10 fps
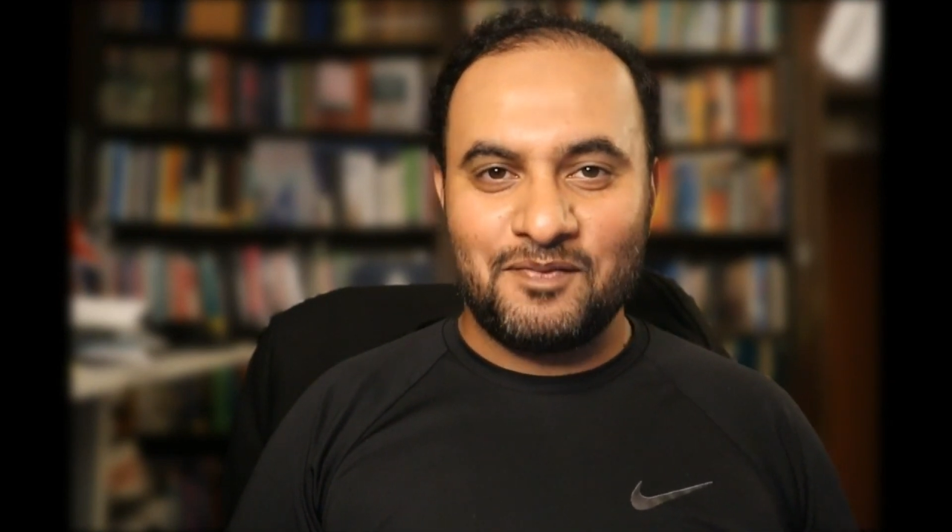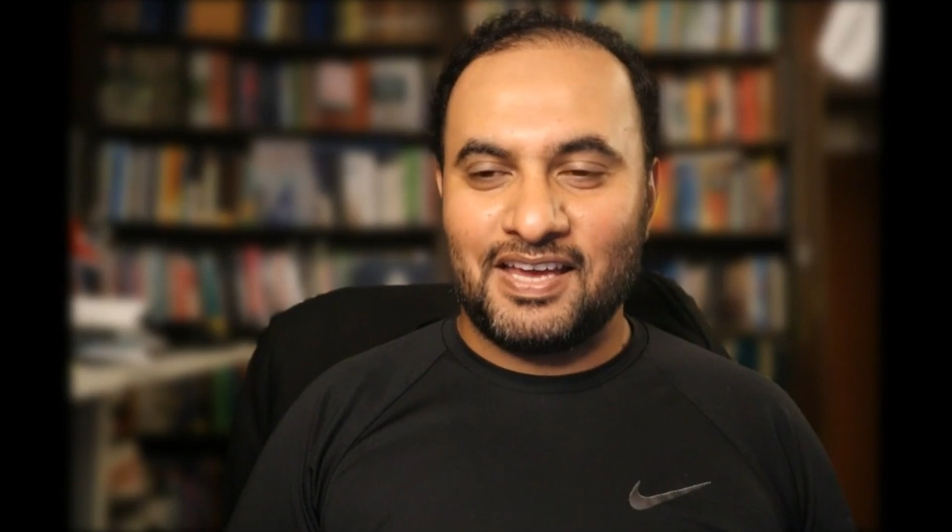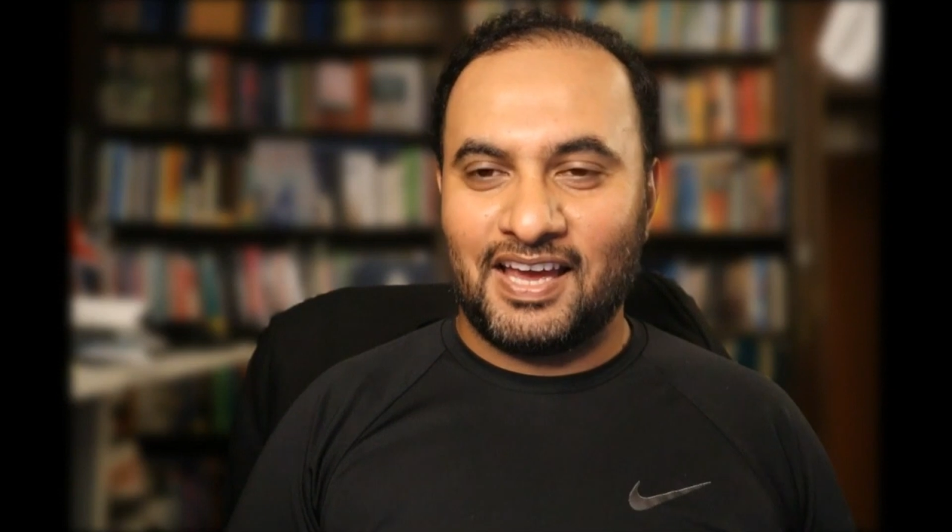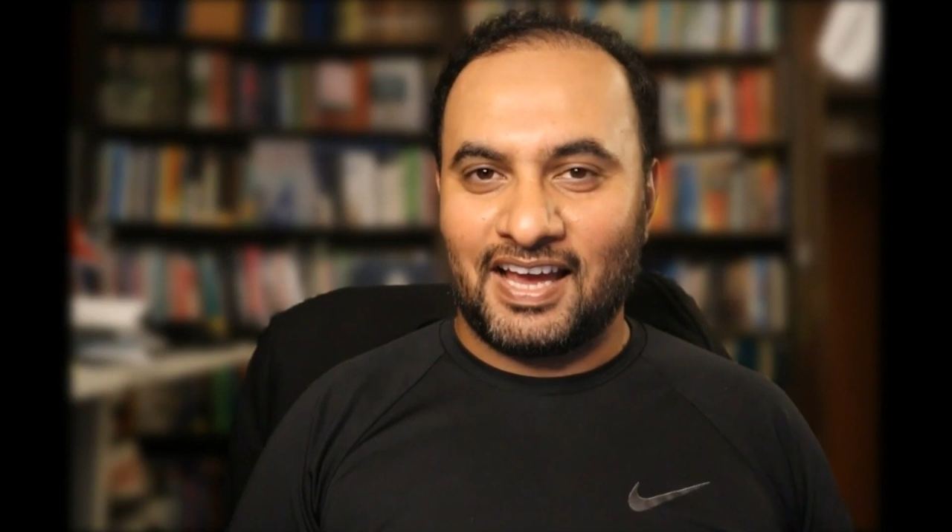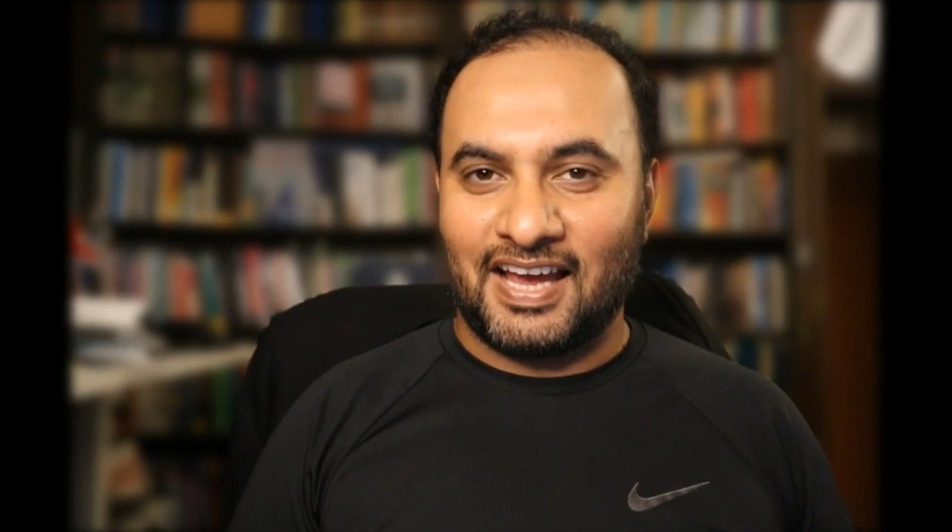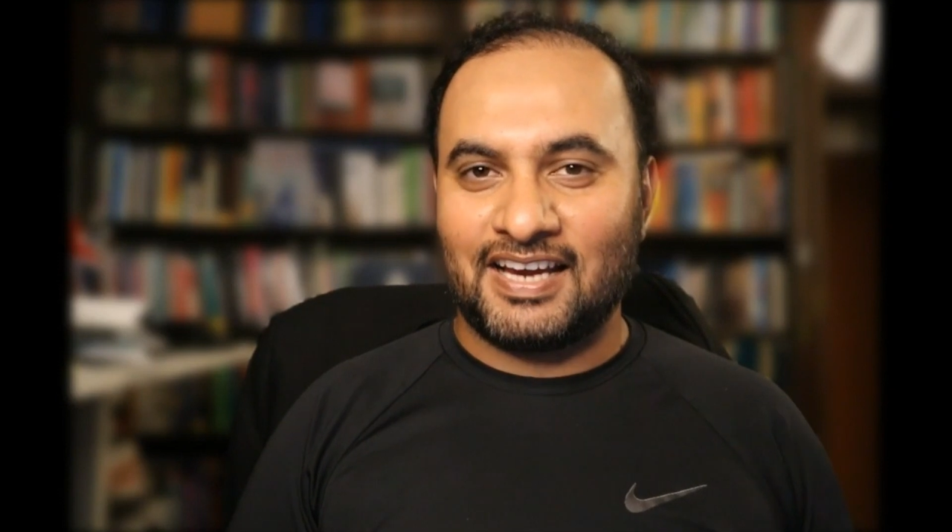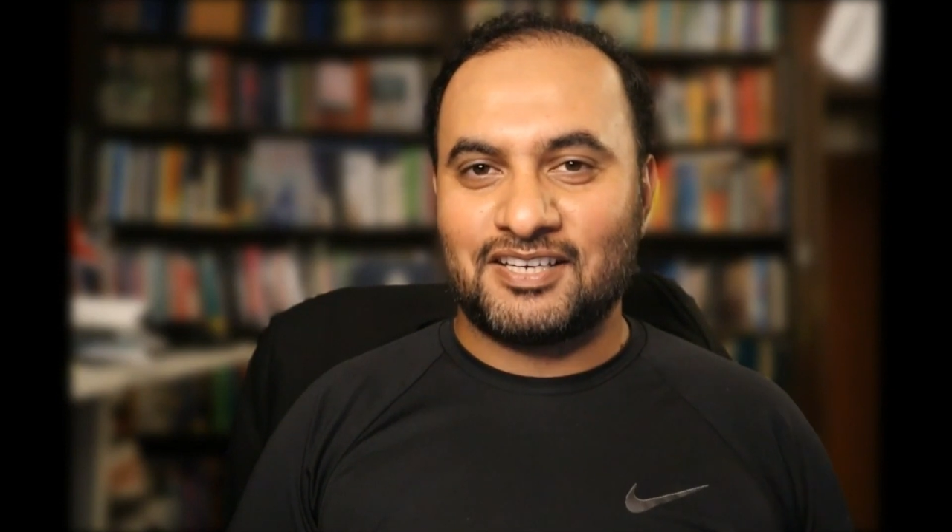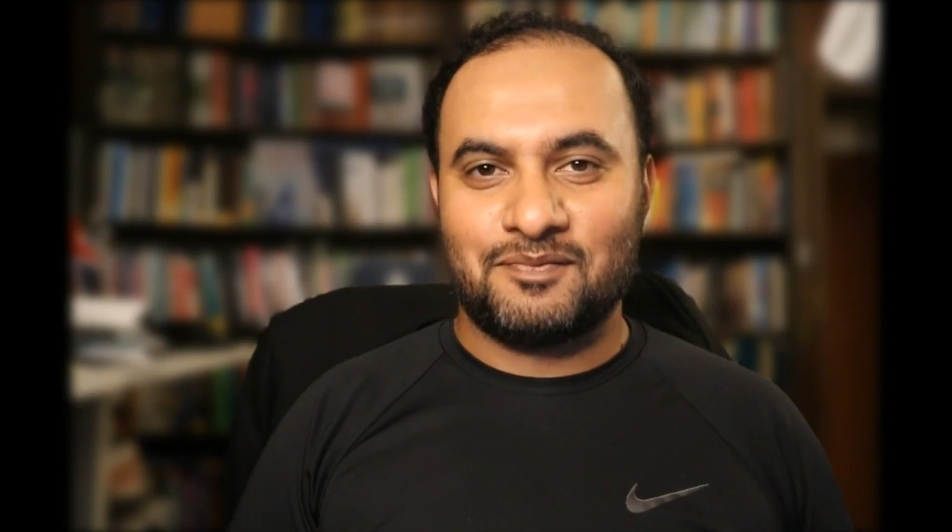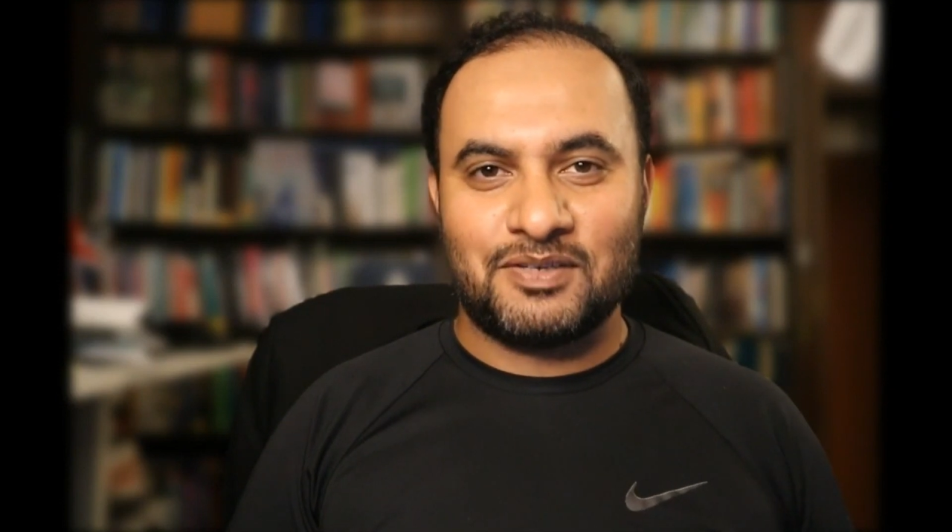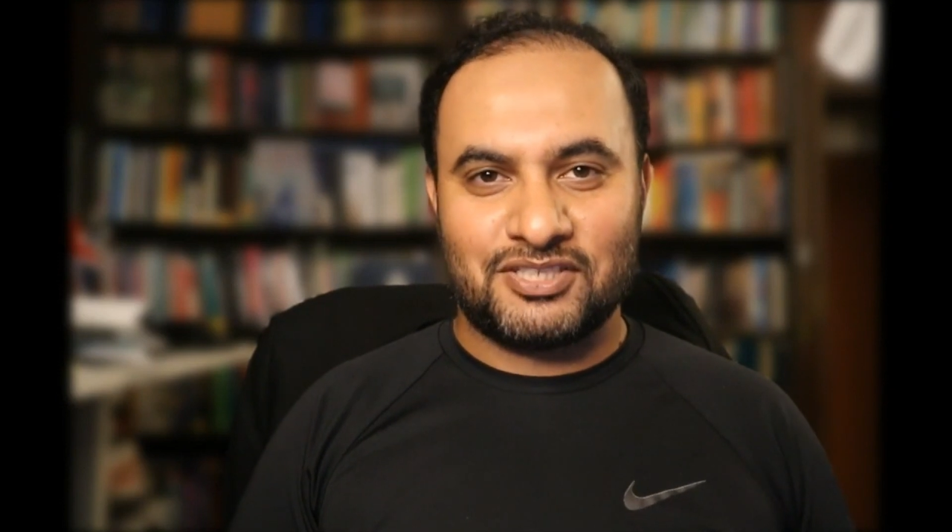be hacked
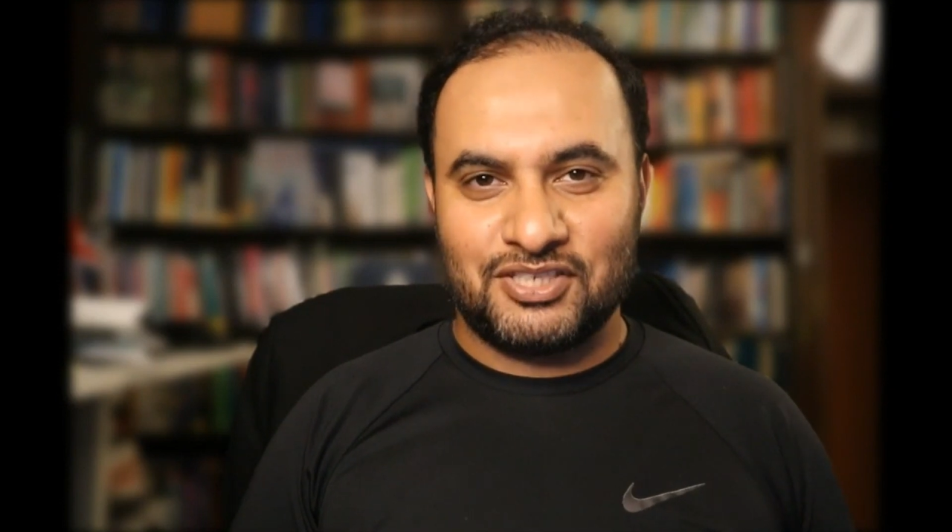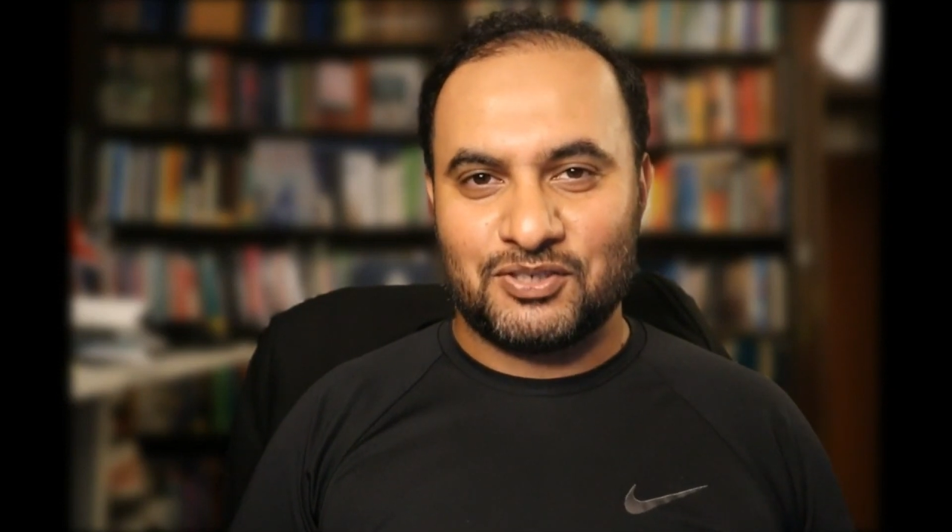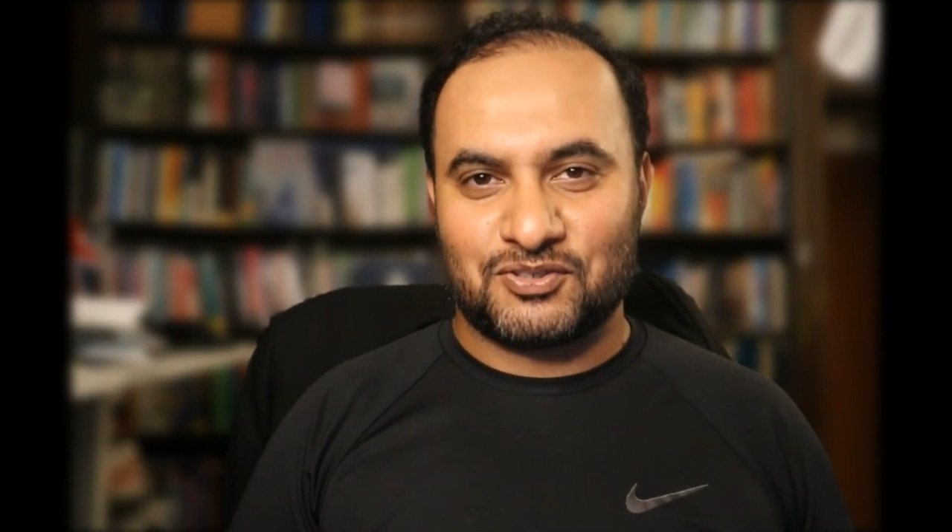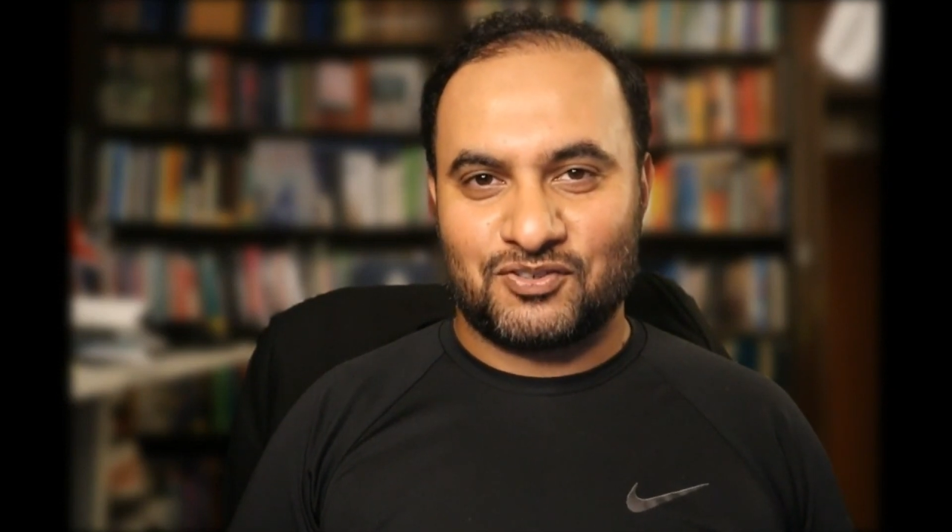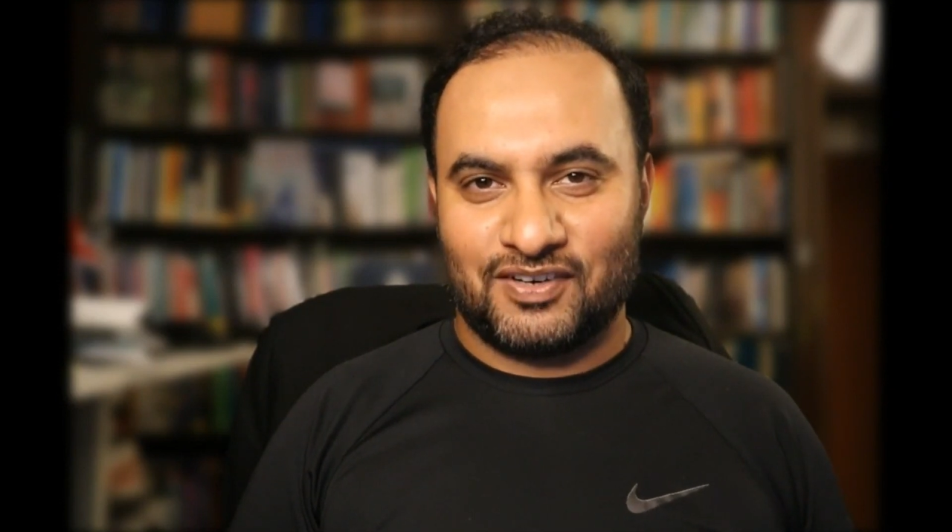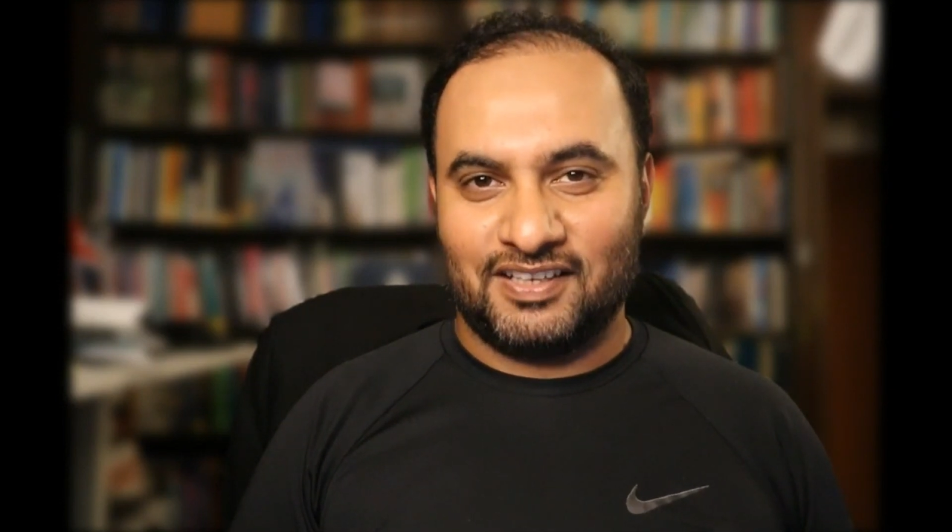and misused.